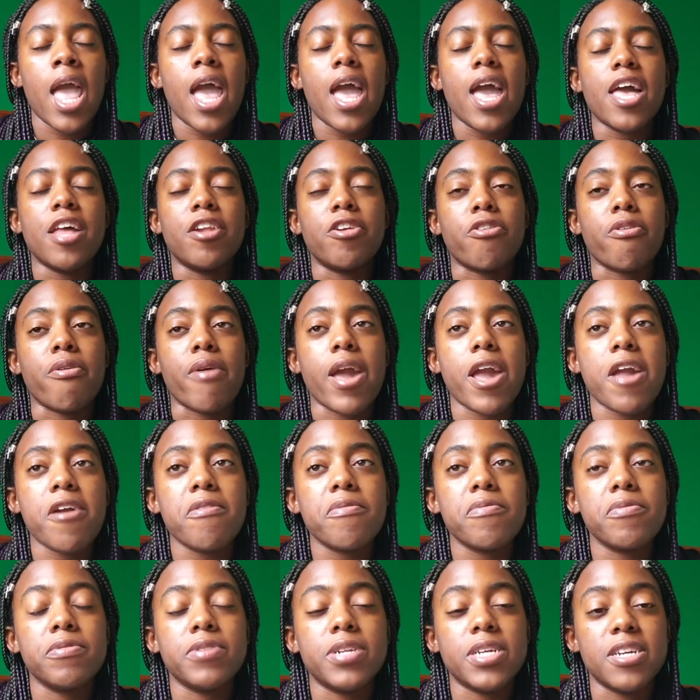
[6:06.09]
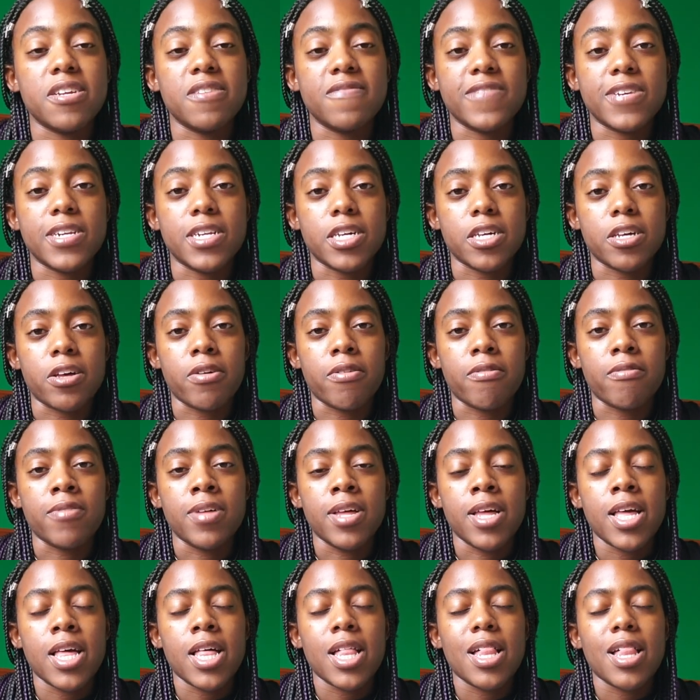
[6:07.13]
In her hair routine video,
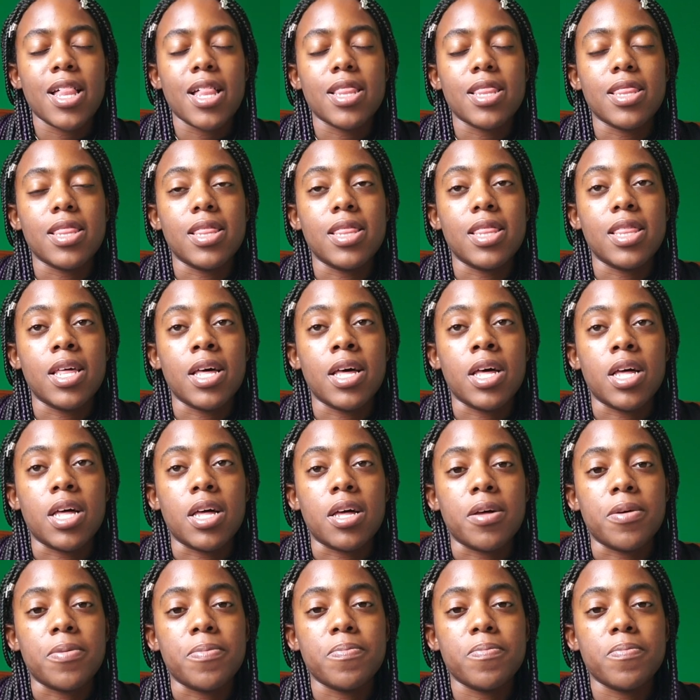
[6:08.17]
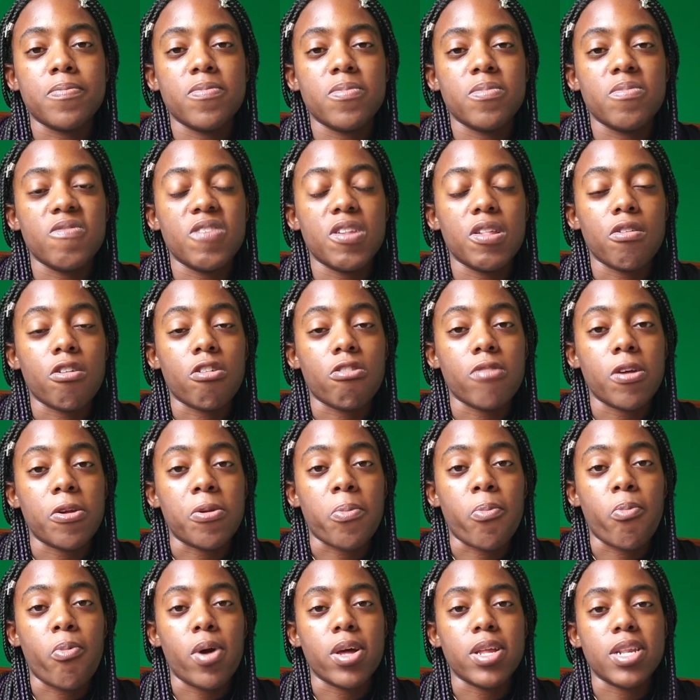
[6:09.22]
the video creator
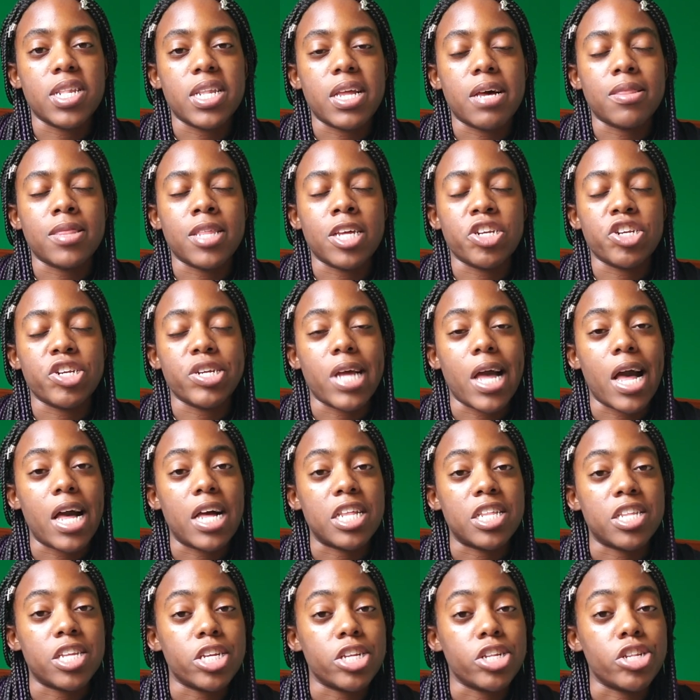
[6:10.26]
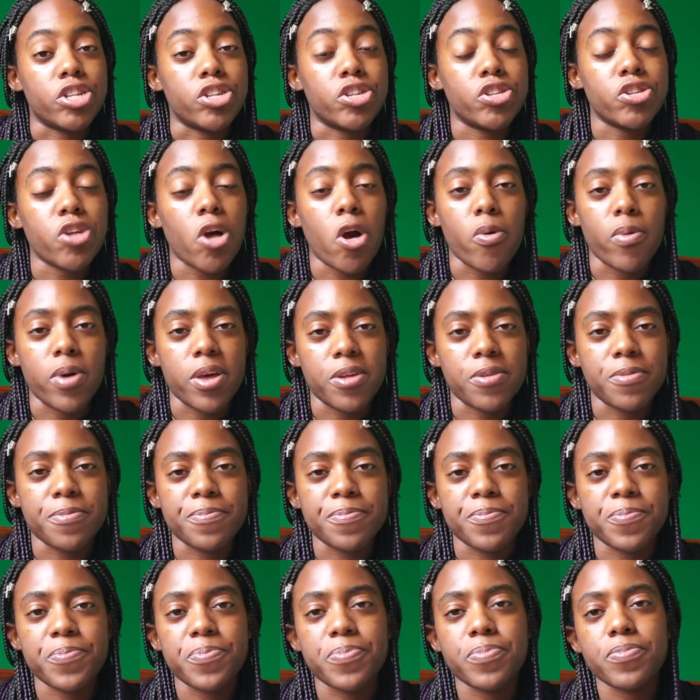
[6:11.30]
points out that she has a sew-in.
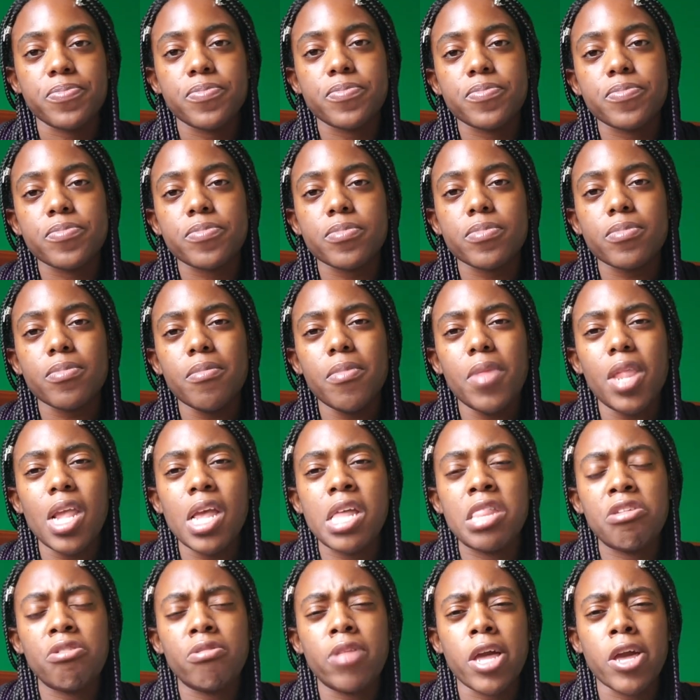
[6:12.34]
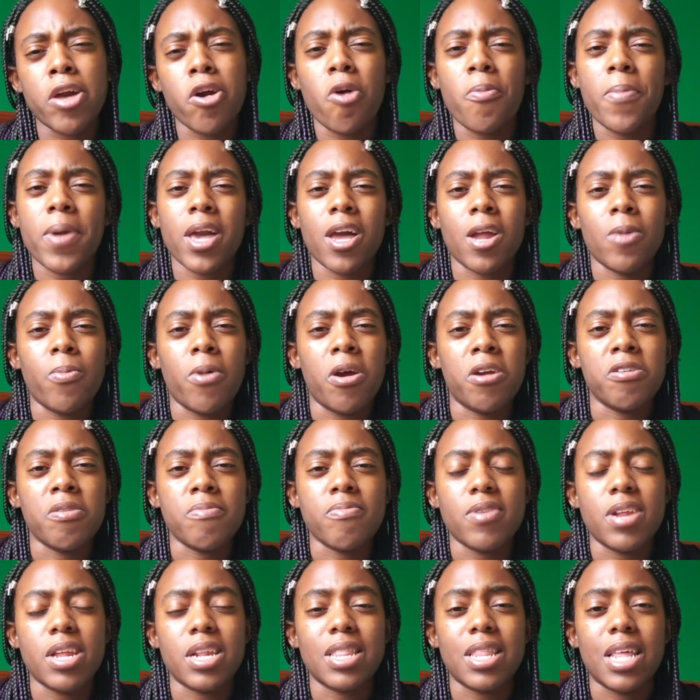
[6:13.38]
And they're like, oh my god, why are you
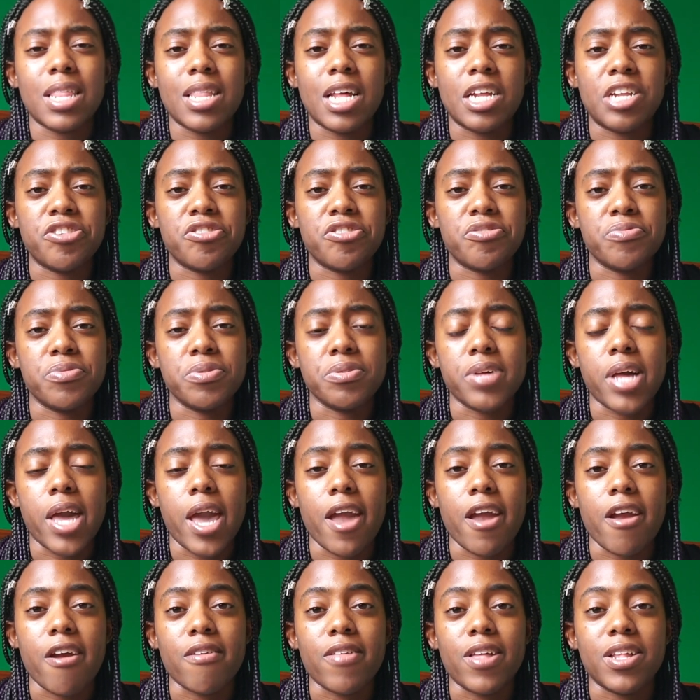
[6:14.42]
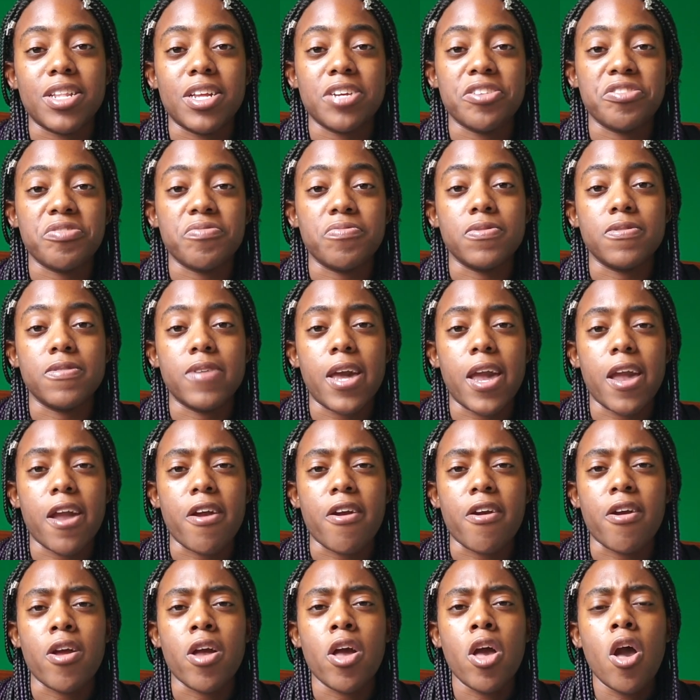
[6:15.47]
pretending that that's your real hair? That's not your real hair.